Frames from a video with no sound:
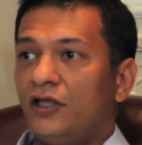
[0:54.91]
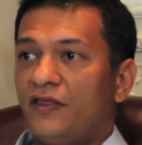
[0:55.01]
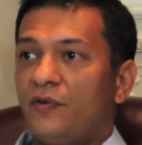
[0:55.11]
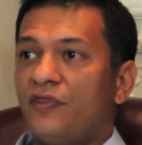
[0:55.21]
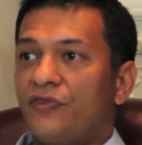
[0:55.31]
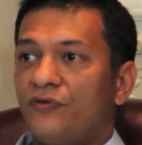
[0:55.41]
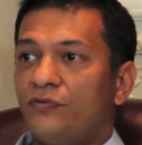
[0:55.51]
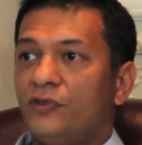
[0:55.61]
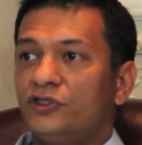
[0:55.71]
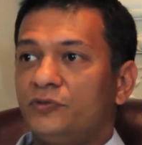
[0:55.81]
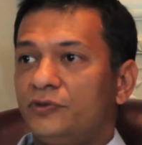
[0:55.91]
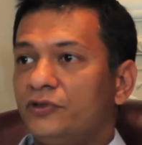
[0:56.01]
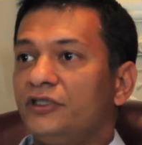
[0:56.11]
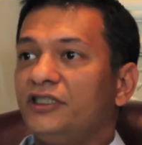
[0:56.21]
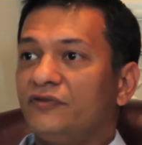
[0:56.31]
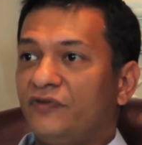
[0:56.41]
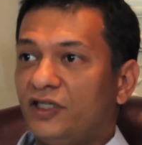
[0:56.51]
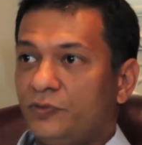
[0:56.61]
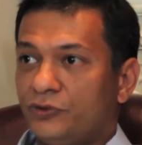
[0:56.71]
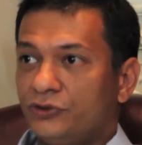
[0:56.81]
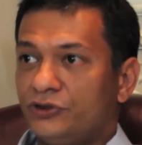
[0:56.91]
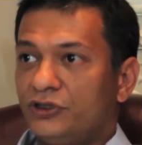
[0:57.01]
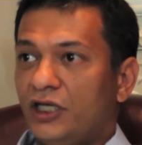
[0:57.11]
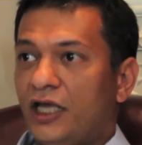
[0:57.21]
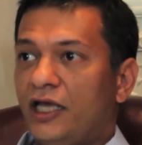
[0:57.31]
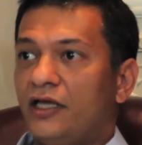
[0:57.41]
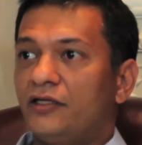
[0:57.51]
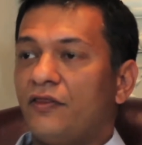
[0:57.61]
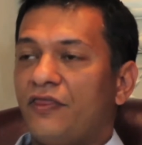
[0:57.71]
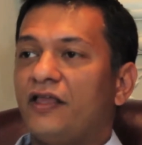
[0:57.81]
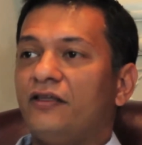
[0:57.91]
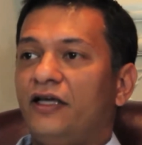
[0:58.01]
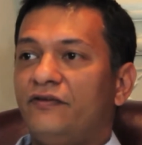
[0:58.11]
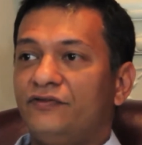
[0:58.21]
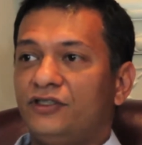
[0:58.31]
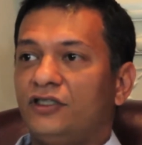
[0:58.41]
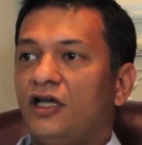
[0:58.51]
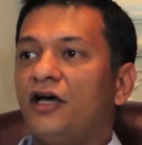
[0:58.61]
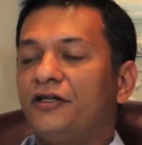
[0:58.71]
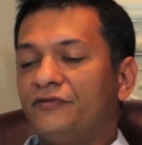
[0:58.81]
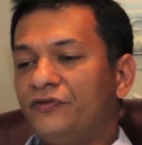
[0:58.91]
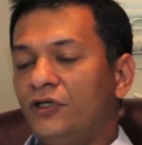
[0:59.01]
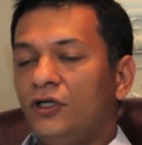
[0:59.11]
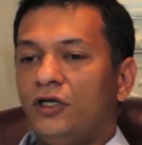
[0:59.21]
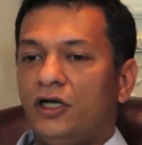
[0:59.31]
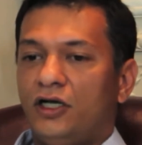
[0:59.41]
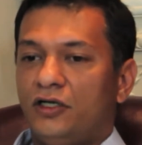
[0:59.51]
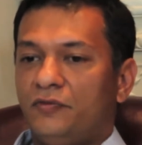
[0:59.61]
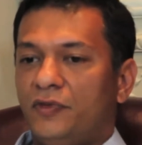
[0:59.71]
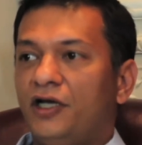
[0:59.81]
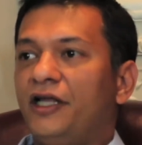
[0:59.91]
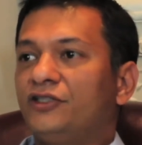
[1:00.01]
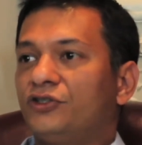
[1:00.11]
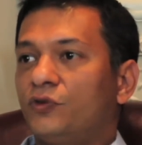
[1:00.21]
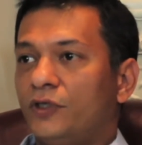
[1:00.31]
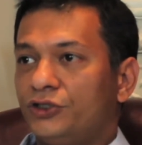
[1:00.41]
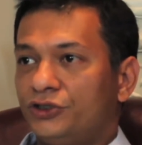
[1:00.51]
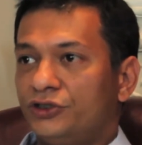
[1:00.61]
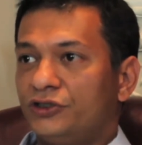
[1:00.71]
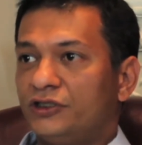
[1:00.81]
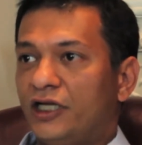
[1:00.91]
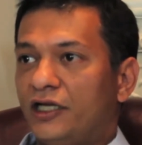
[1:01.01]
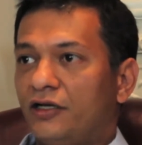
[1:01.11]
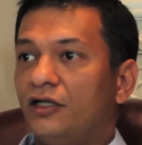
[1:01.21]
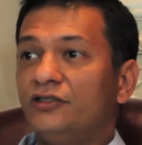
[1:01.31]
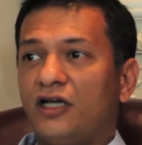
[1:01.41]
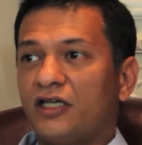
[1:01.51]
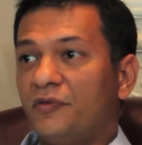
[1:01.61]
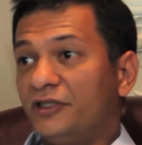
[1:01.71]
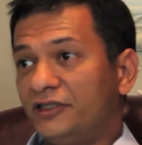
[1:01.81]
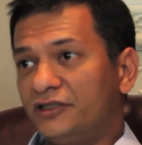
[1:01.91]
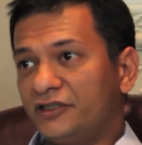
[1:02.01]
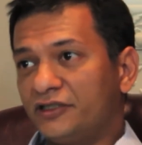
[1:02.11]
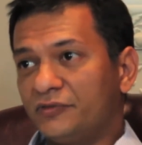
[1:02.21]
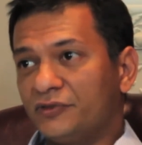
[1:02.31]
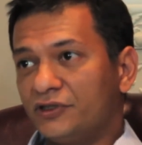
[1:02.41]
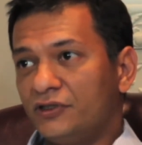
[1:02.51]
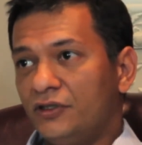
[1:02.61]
They went through multiple lead developers, and that left a lot of unanswered questions and undocumented systems.